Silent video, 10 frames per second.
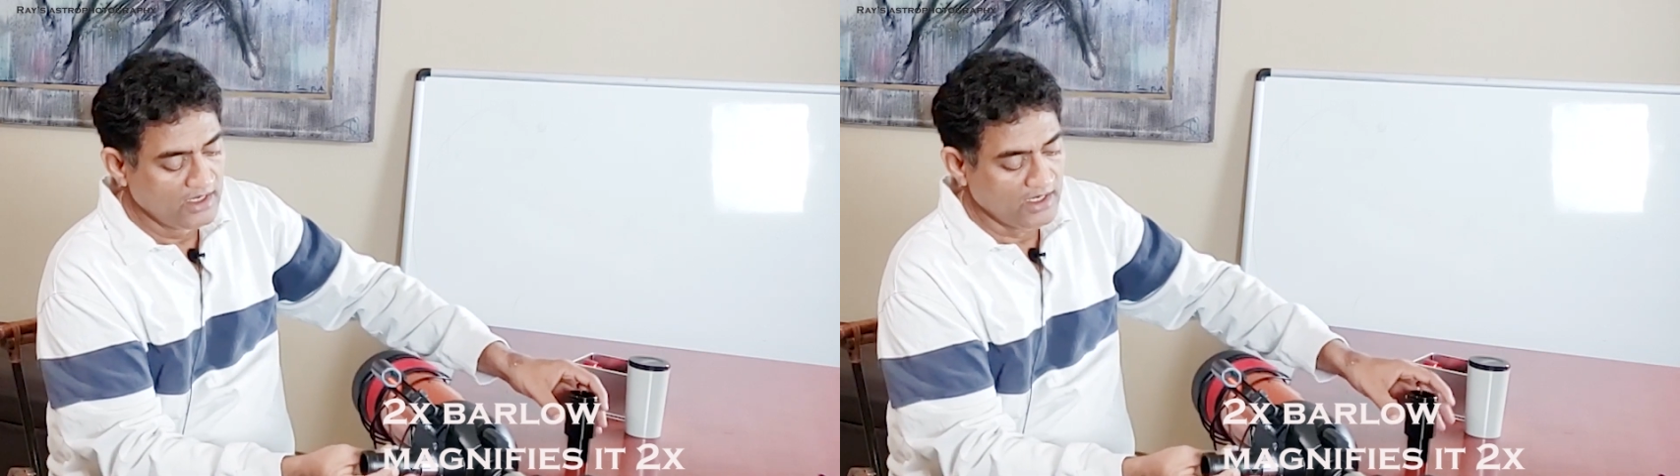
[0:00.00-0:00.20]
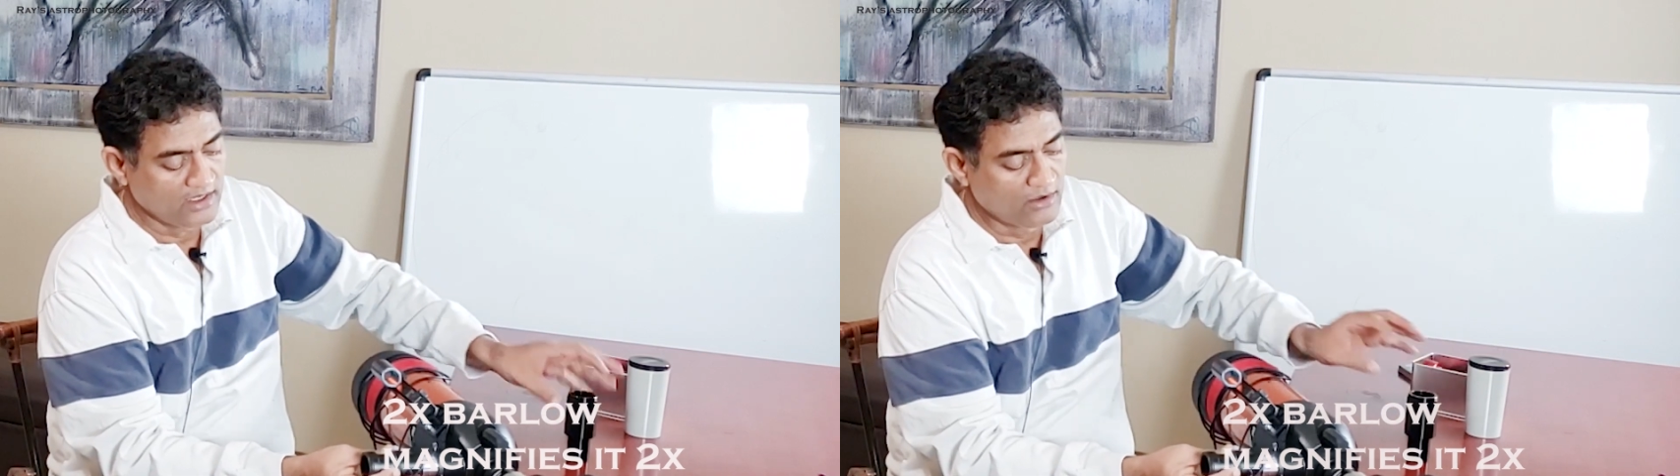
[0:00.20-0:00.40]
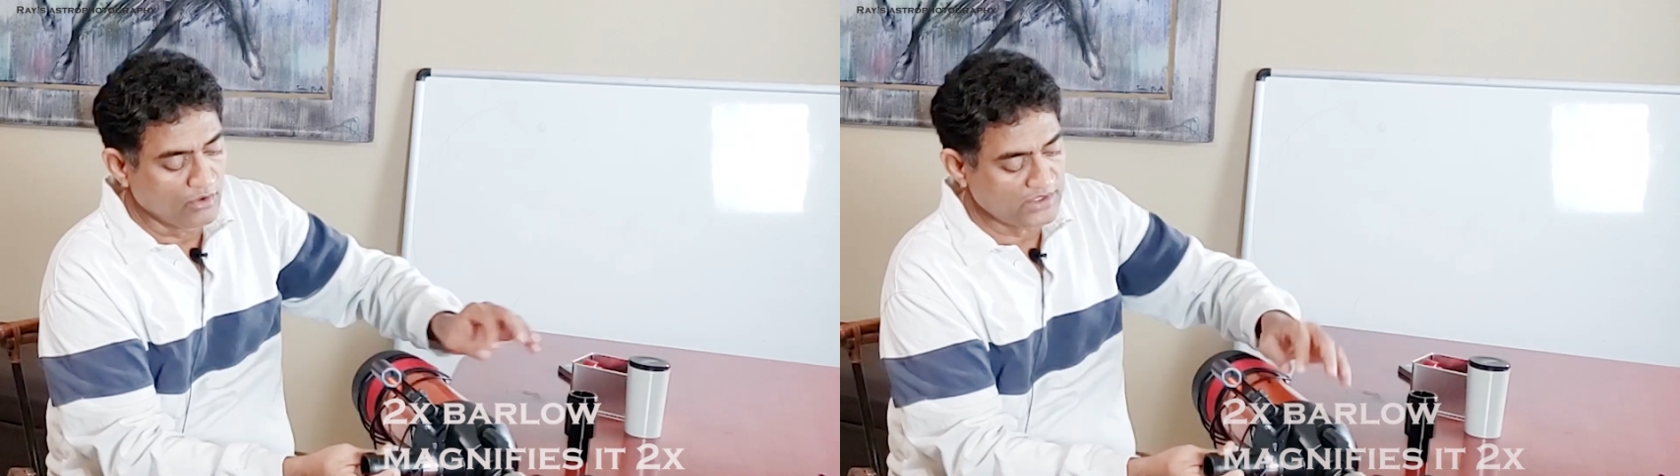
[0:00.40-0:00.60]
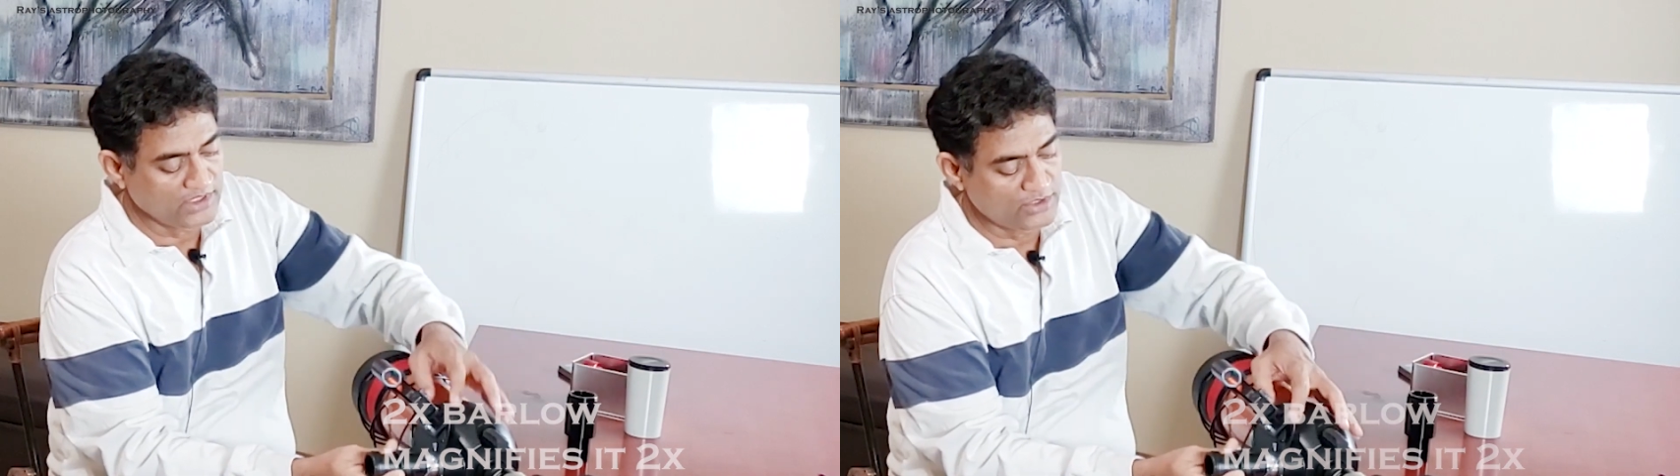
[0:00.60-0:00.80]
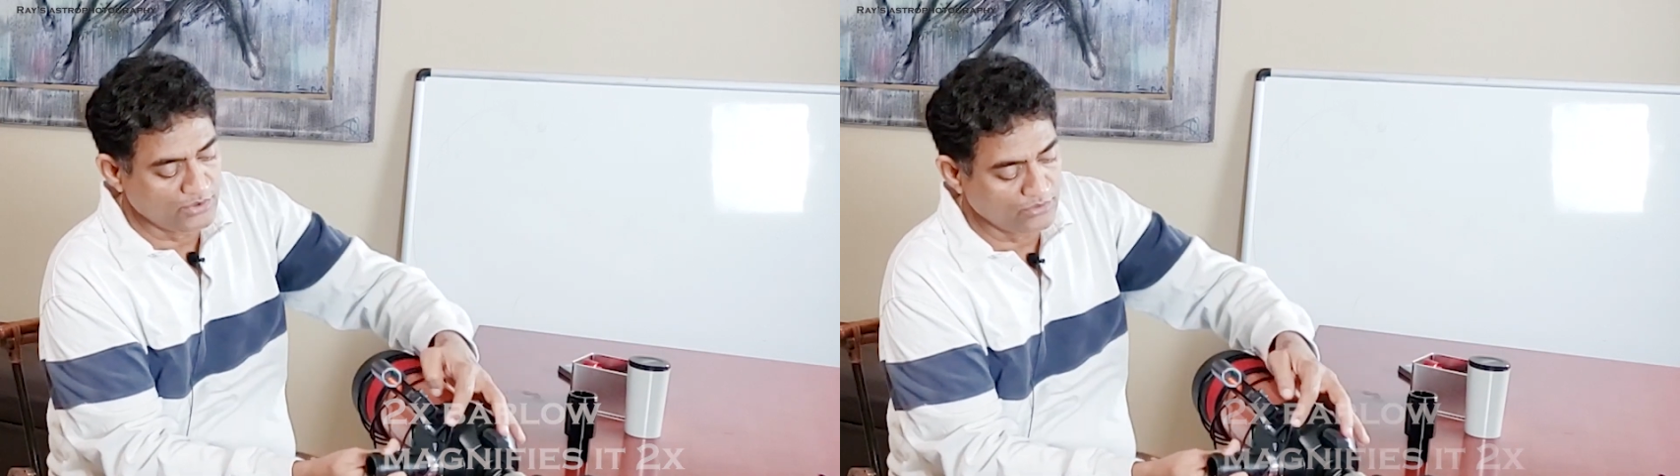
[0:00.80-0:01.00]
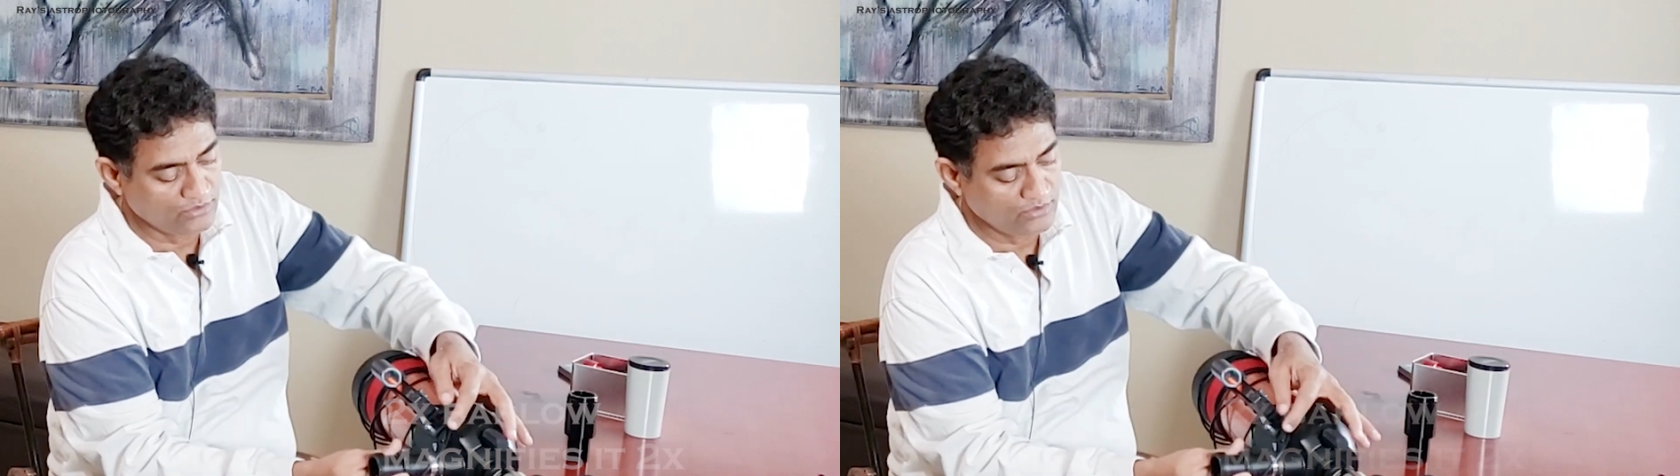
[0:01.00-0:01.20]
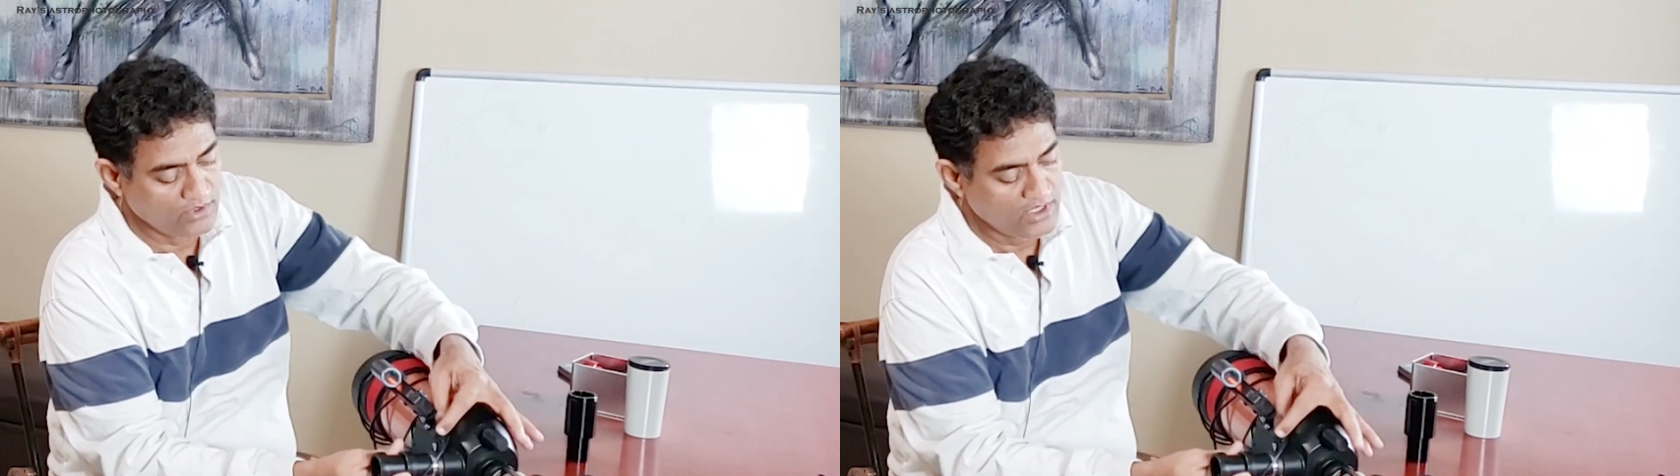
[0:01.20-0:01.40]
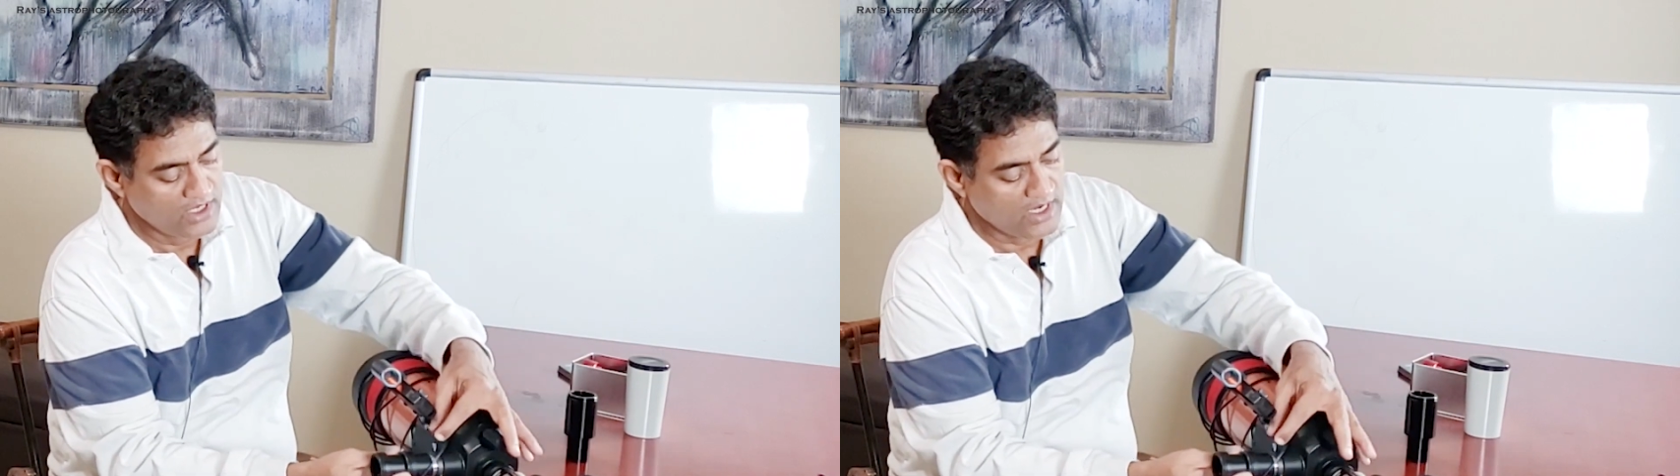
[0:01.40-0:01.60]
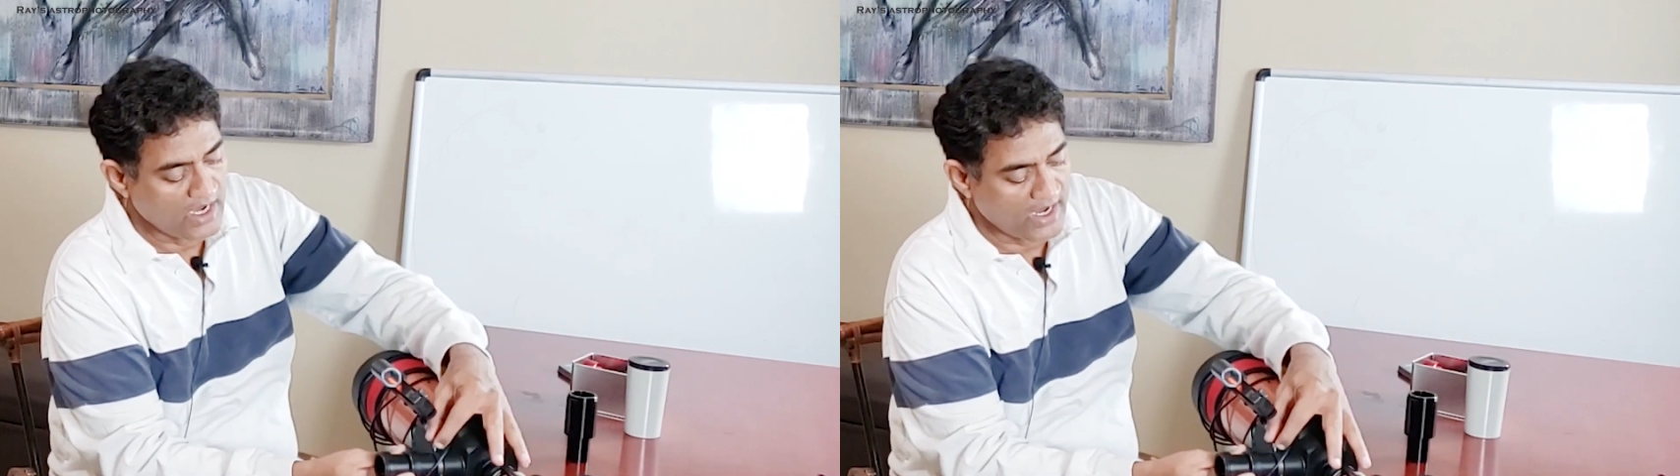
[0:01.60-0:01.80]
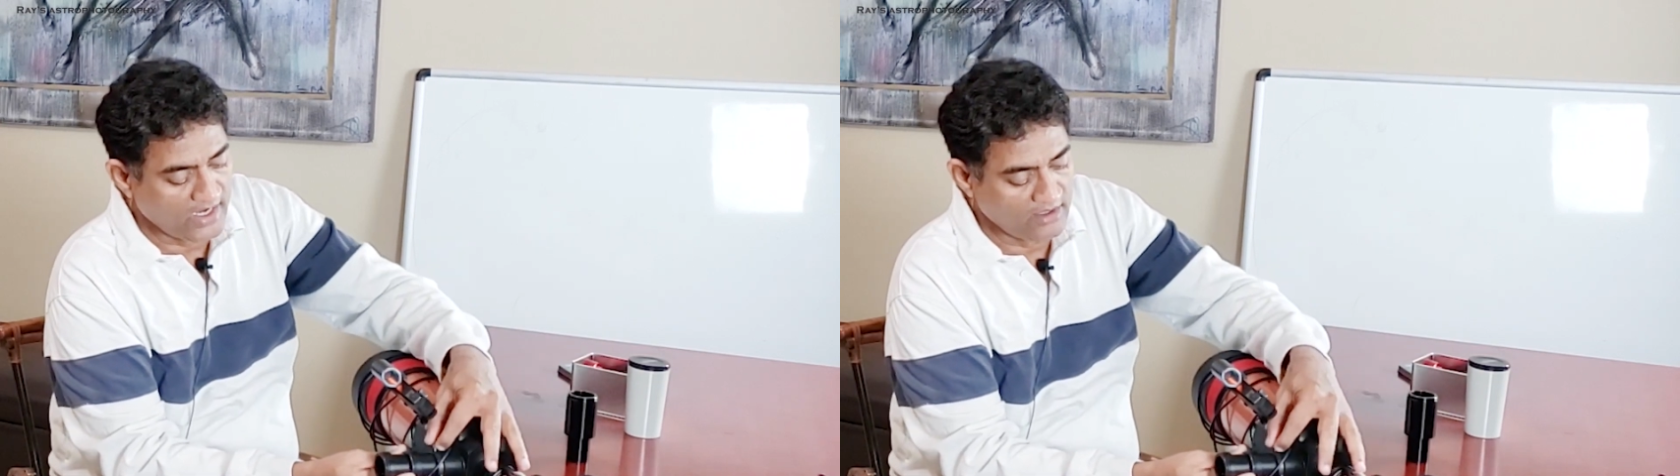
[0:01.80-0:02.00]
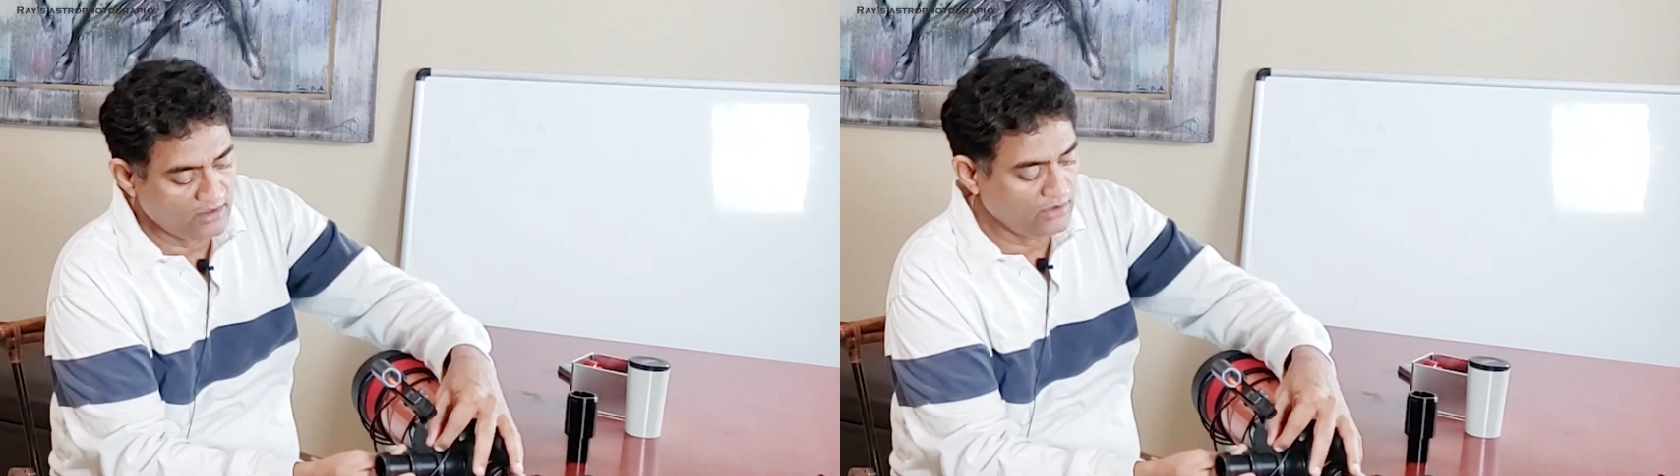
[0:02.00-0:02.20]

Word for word: it goes into, and